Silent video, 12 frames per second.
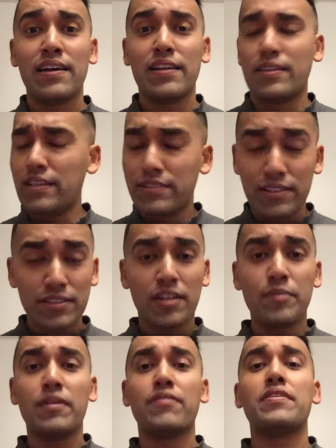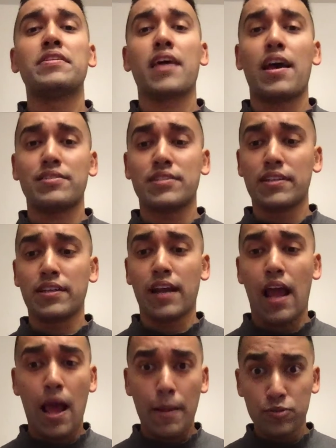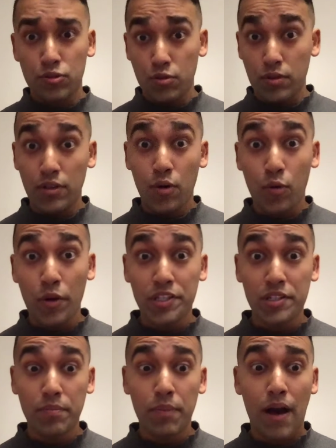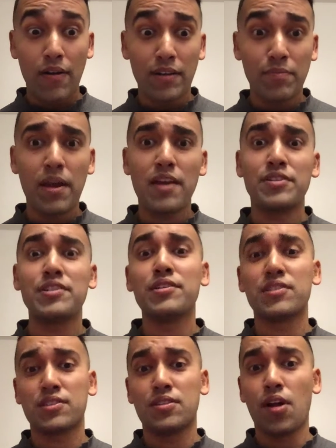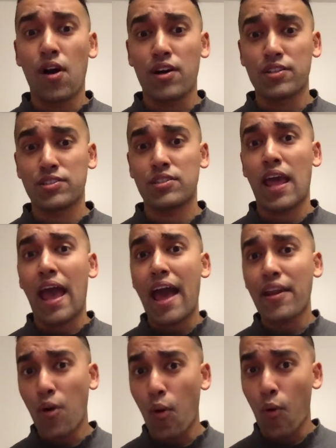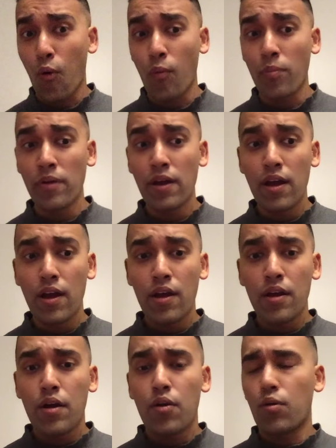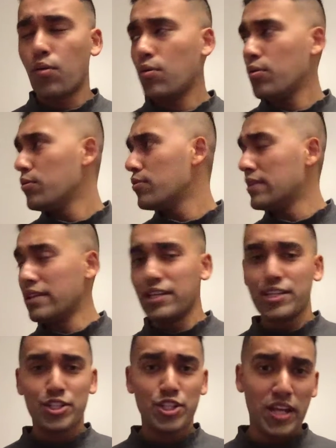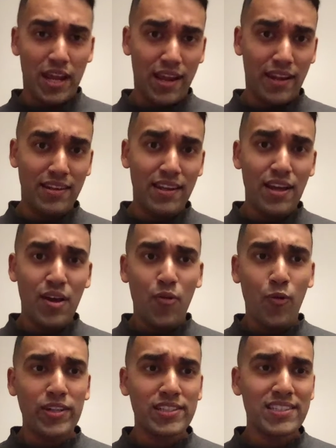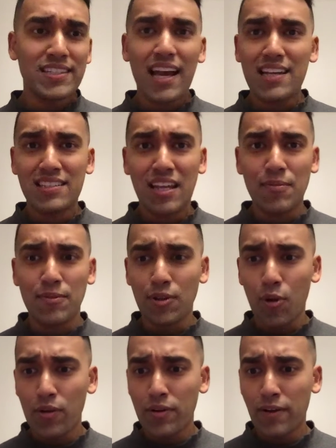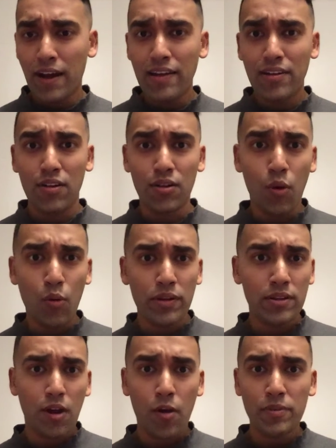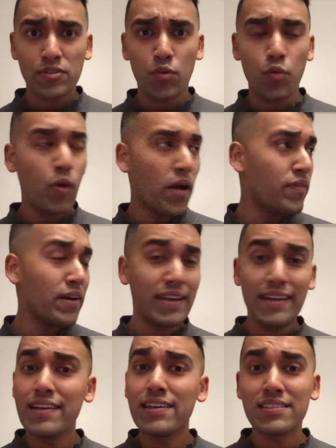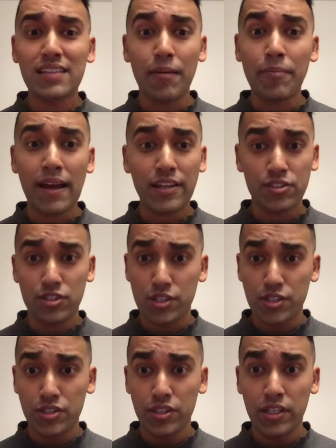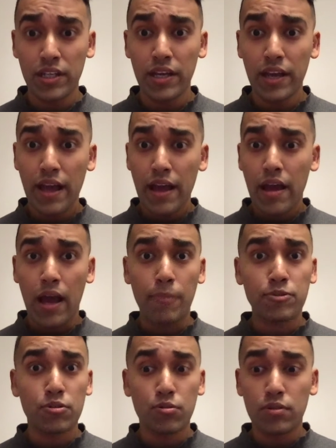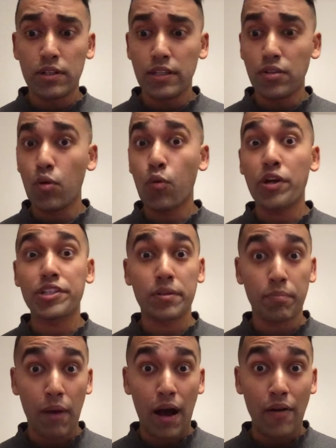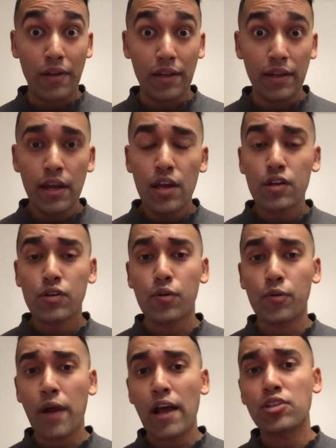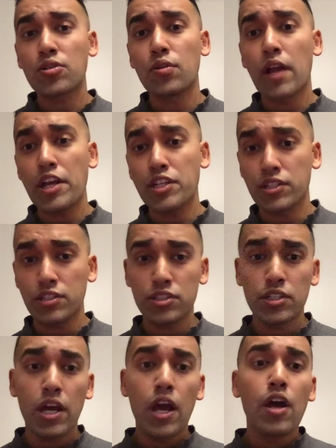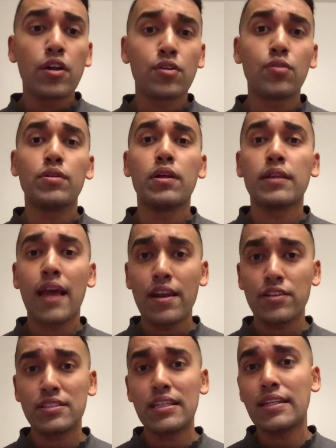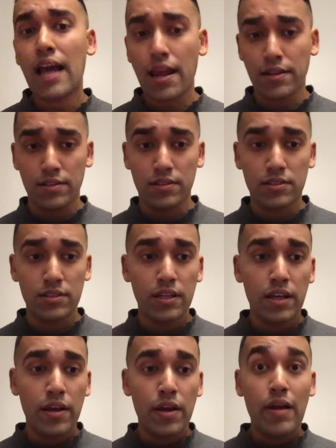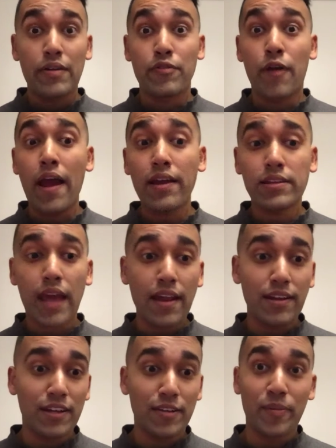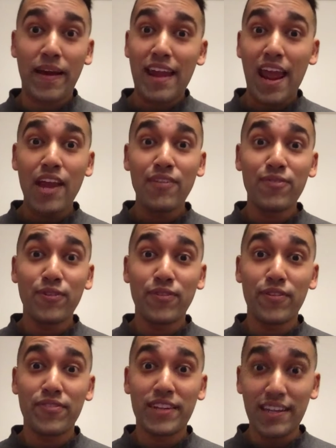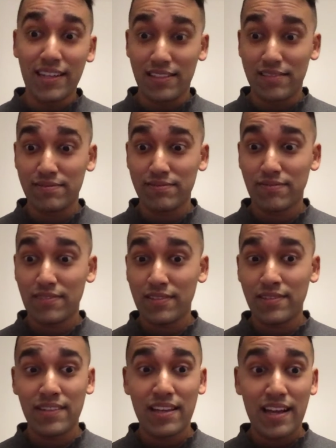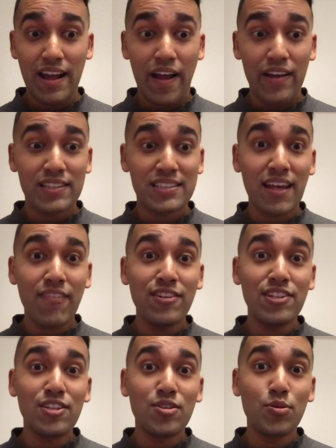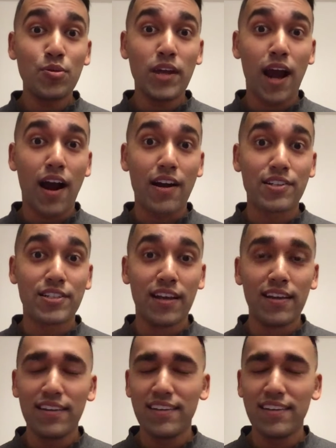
This is going to be a fantastic year. Absolutely no question about it. Patriots lost at home. Holy shit. What's this guy's name? Logan Ryan or Logan Thomas or whoever he is. I'm buying his jersey. Absolutely no question about it. Congratulations to the Tennessee Titans. Ryan Tannehill, man, 8 for 15, 72 yards,